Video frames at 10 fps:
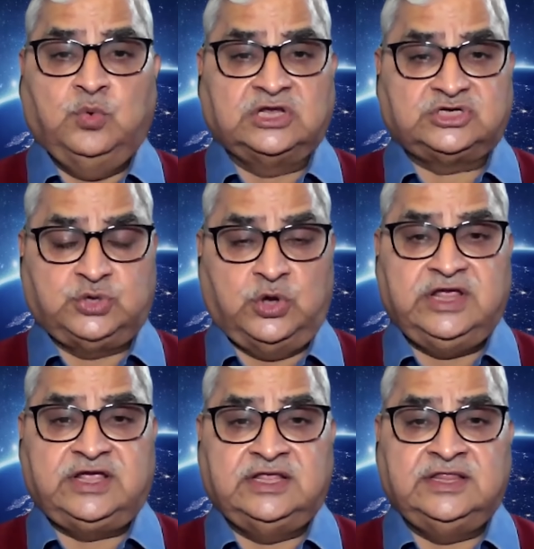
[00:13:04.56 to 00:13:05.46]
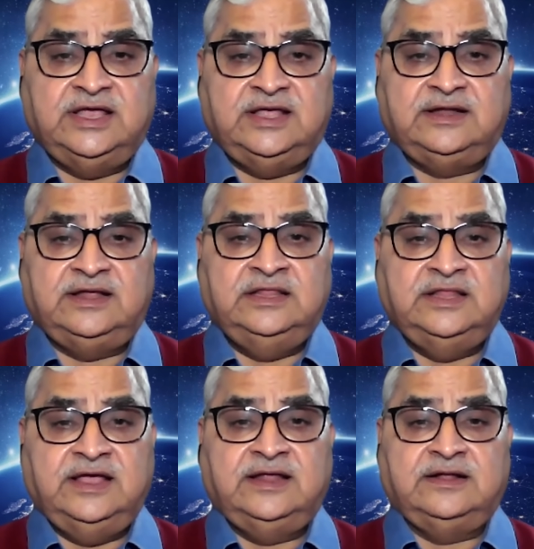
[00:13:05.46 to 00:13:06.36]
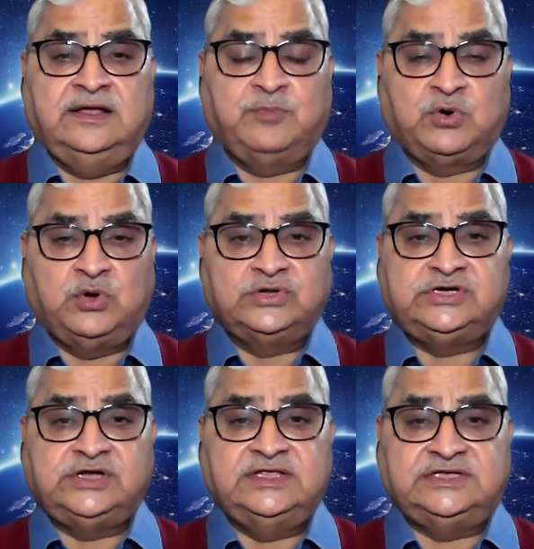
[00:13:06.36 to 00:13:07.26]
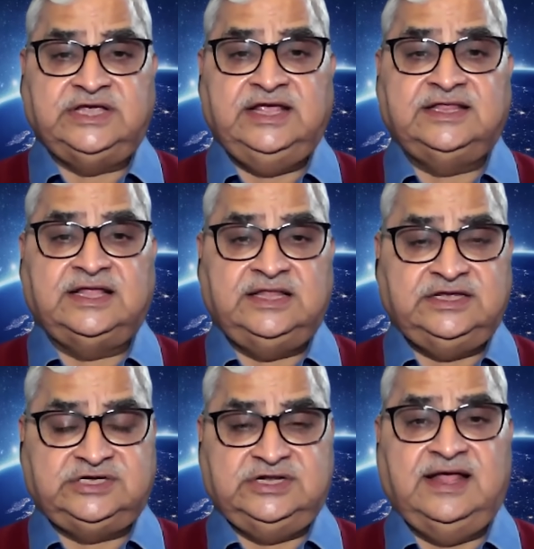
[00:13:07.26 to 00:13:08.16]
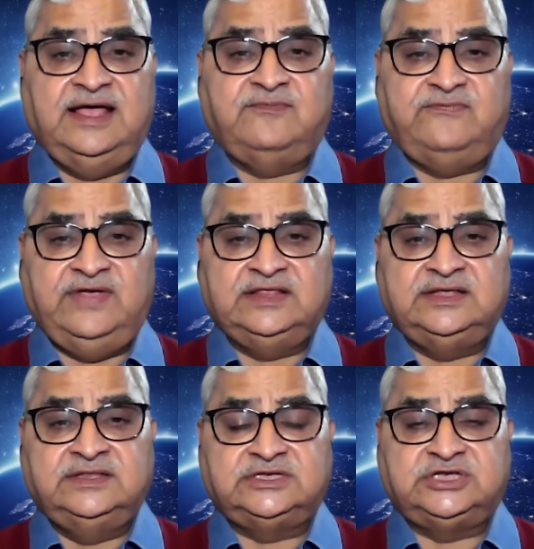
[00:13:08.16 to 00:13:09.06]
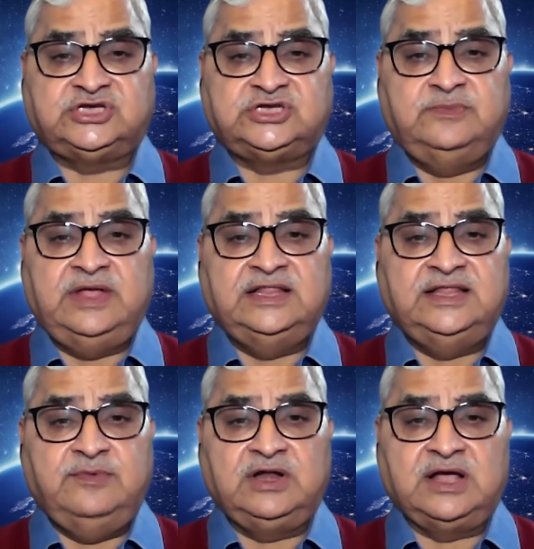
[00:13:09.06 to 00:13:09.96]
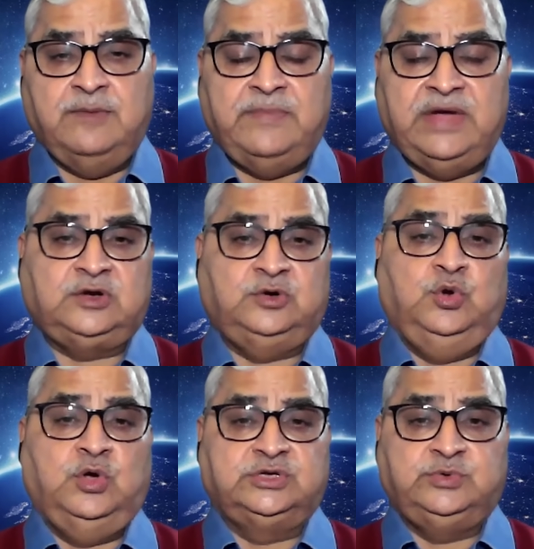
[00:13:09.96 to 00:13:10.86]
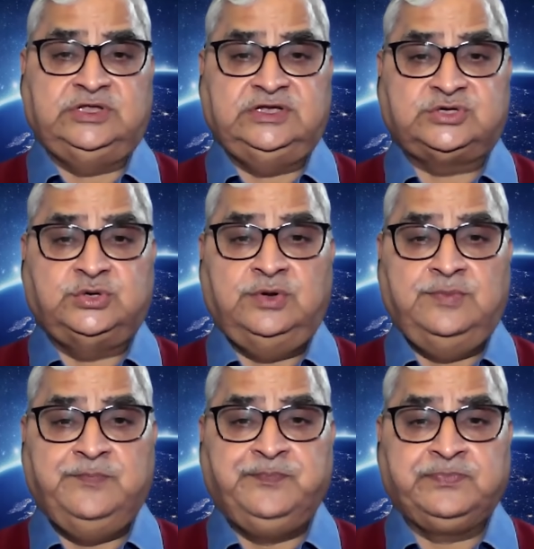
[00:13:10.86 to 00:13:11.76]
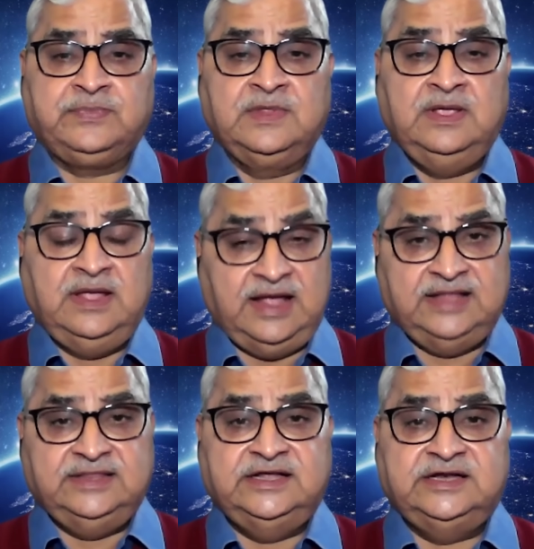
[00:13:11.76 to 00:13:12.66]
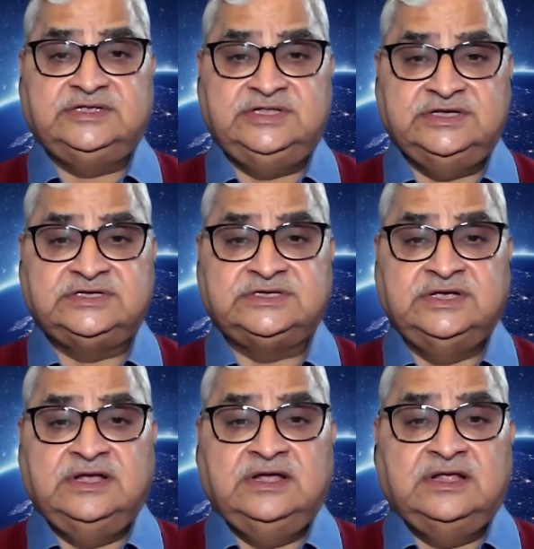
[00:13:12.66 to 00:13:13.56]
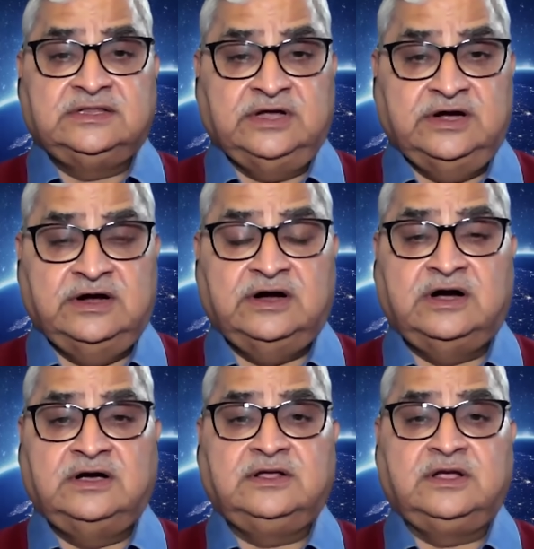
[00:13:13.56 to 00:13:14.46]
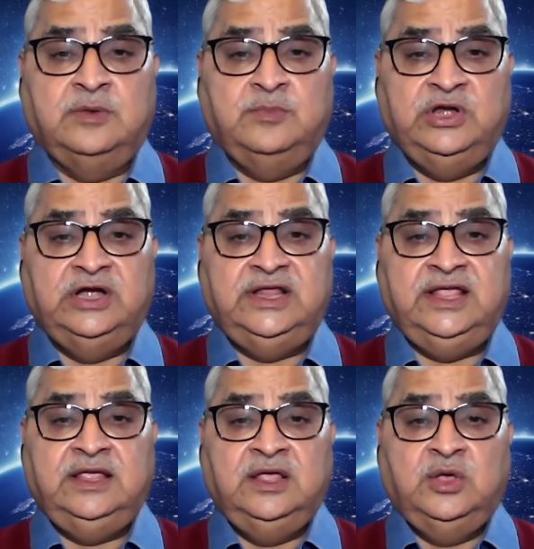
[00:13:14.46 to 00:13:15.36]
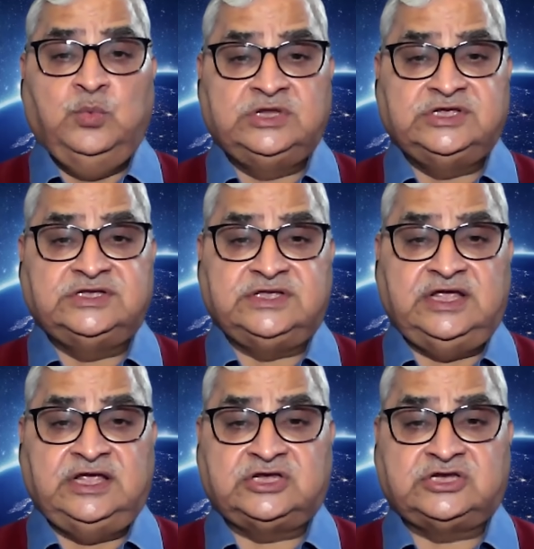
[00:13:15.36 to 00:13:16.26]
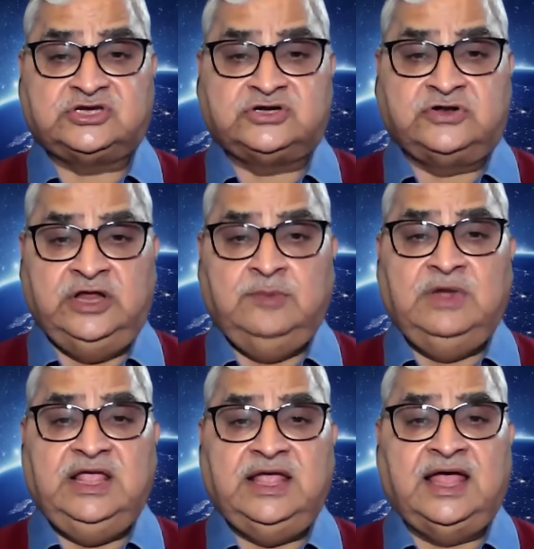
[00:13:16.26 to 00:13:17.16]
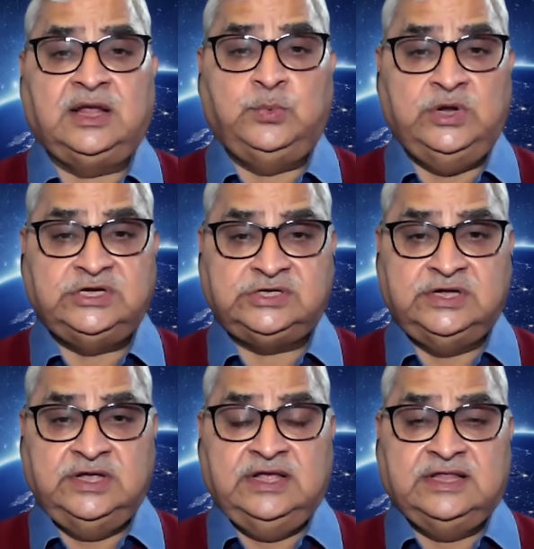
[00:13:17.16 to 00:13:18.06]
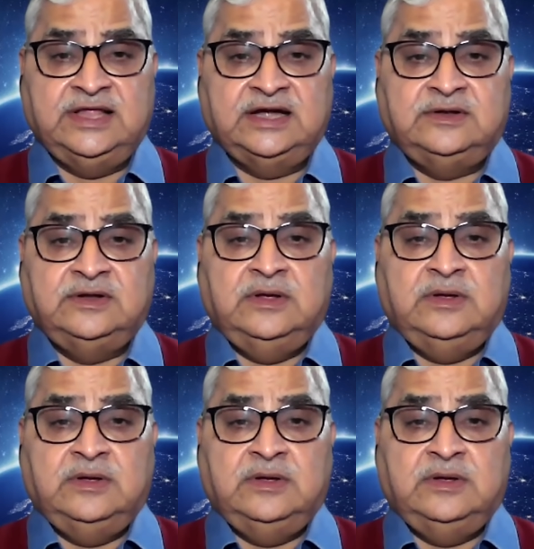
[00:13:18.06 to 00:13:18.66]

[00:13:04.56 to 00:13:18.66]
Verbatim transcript: who are stoic in their approach and saying that they still have faith in the system and they will come back to launch with ISRO. And there is this third community which is extremely anguished that